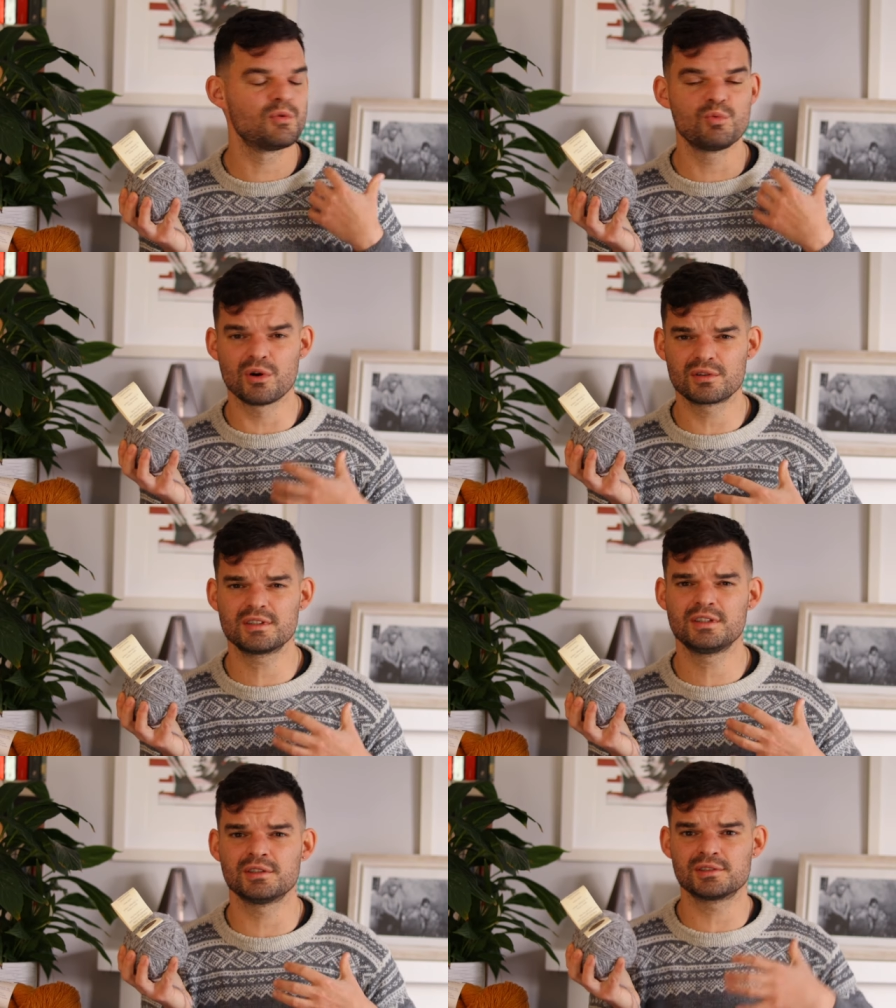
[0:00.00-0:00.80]

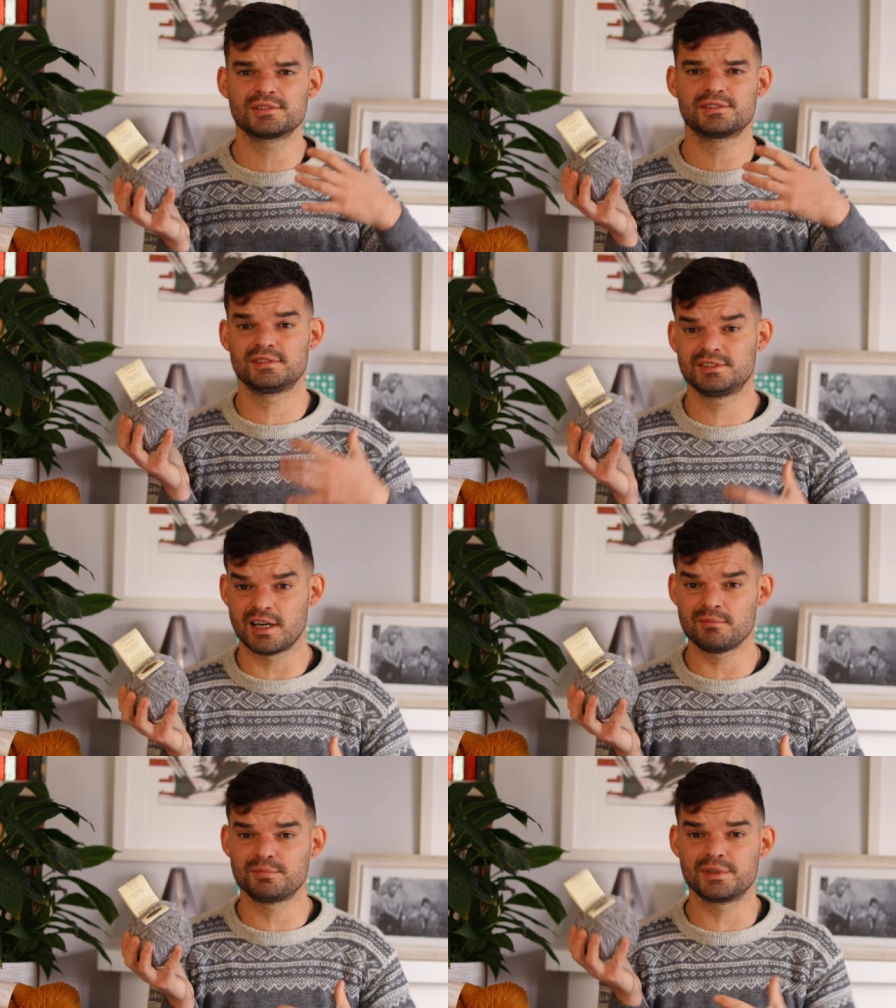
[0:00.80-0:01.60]
workhorse
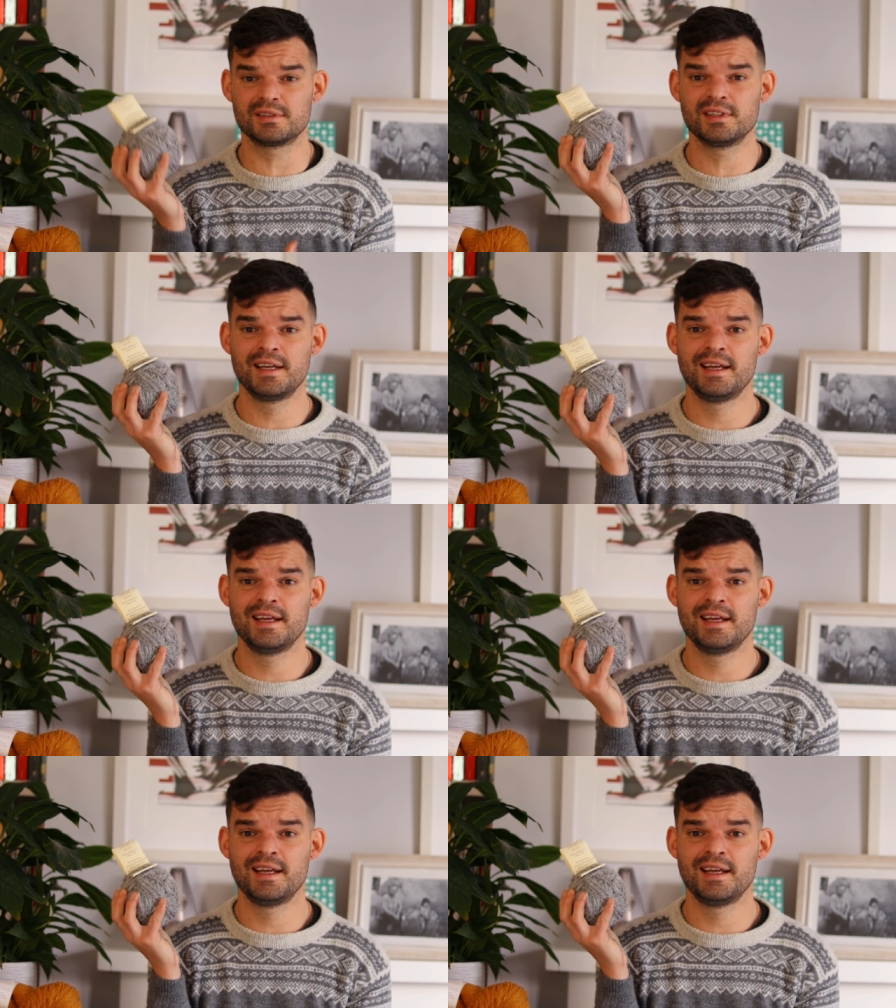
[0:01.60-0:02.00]
jumper